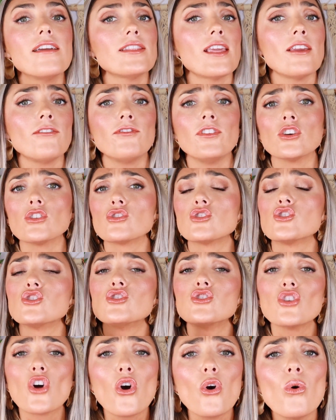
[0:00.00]
They feel
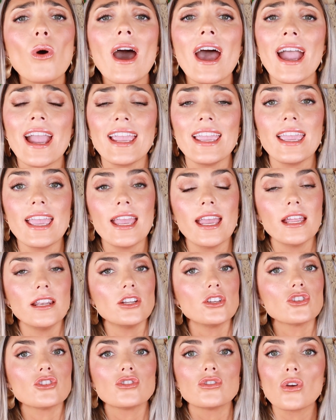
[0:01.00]
so
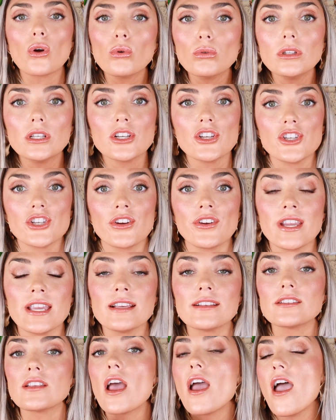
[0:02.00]
high-end, so
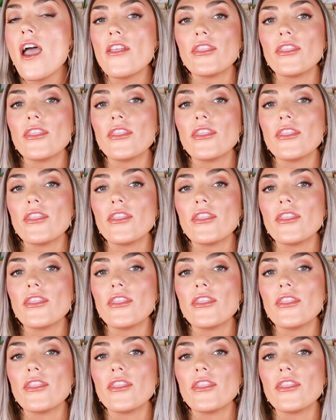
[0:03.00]
luxurious.